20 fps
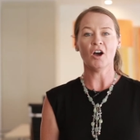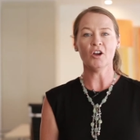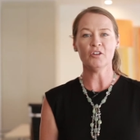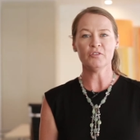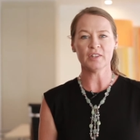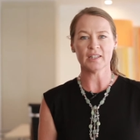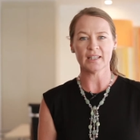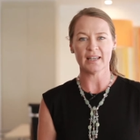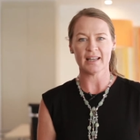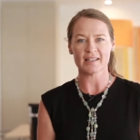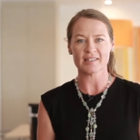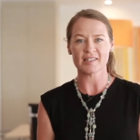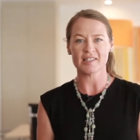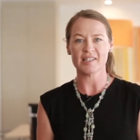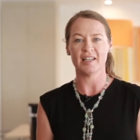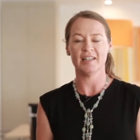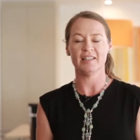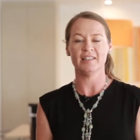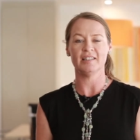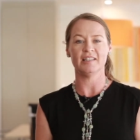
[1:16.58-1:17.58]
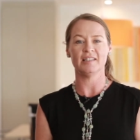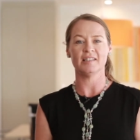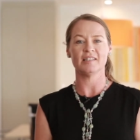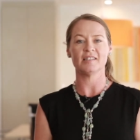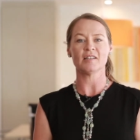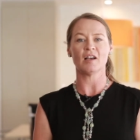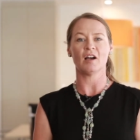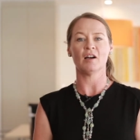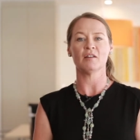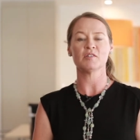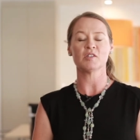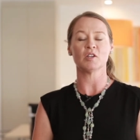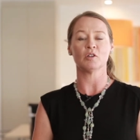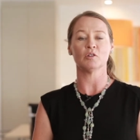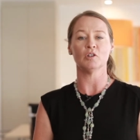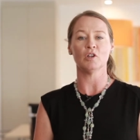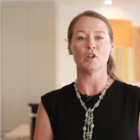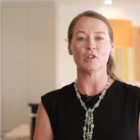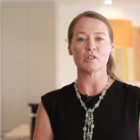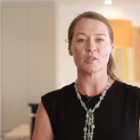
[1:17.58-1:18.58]
Over the last 10 years, I've
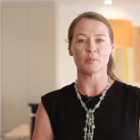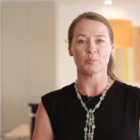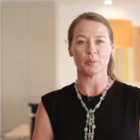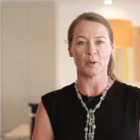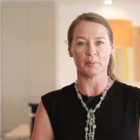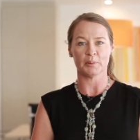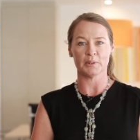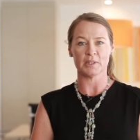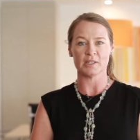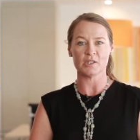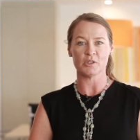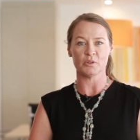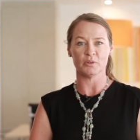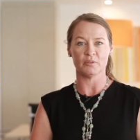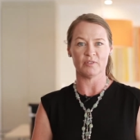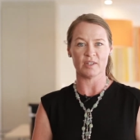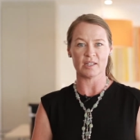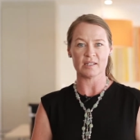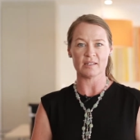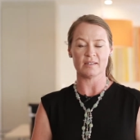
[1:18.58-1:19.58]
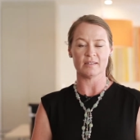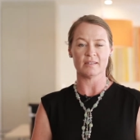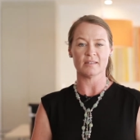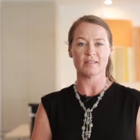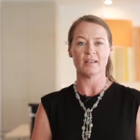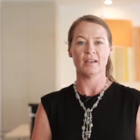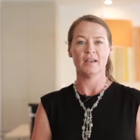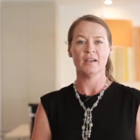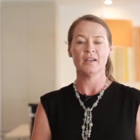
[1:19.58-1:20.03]
sold lots of properties to investors.